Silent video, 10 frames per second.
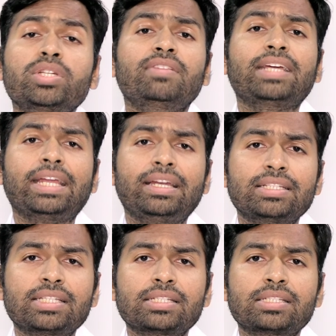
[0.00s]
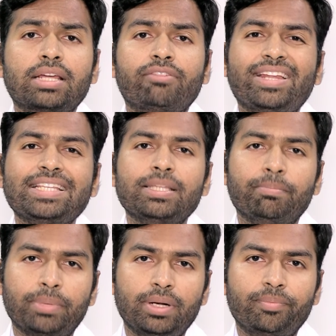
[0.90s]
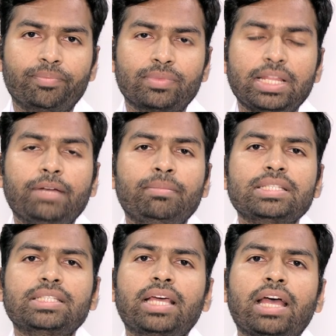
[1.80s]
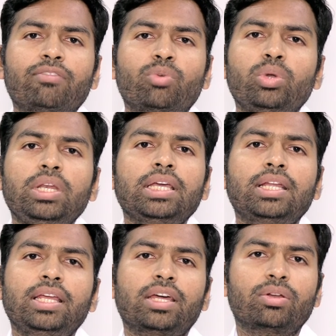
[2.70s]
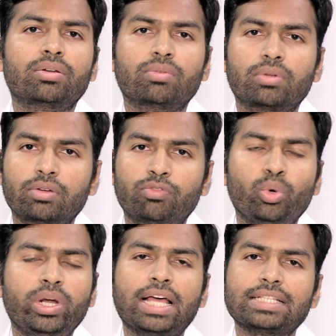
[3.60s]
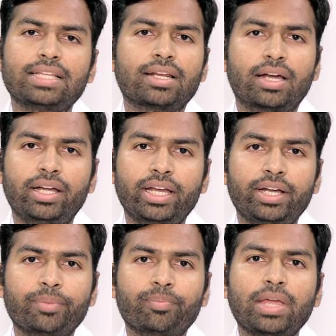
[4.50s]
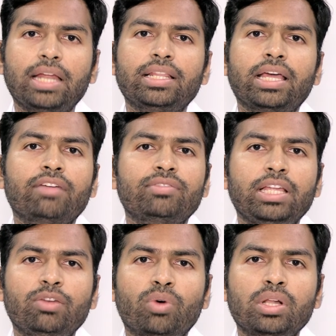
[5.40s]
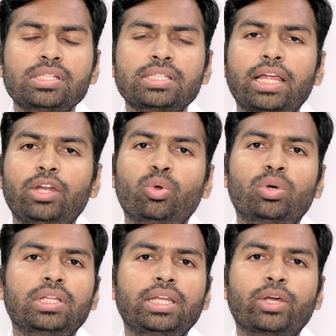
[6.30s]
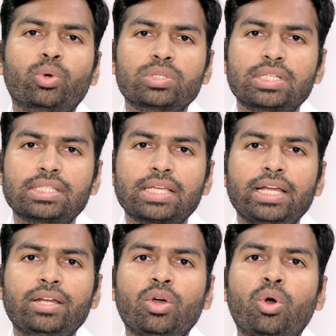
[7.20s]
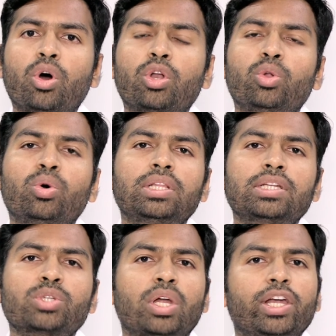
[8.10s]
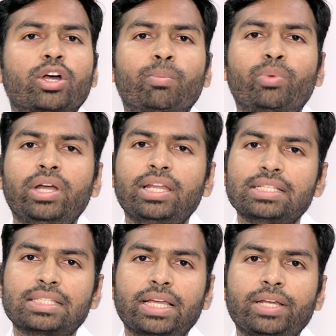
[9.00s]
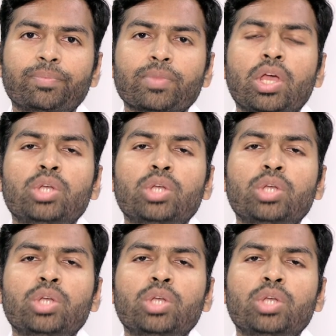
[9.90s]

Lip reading: Most of the kidney cysts are very simple. That means they have only clear fluid as their content, and they have thin walls and no other echoes inside or no other solid component inside.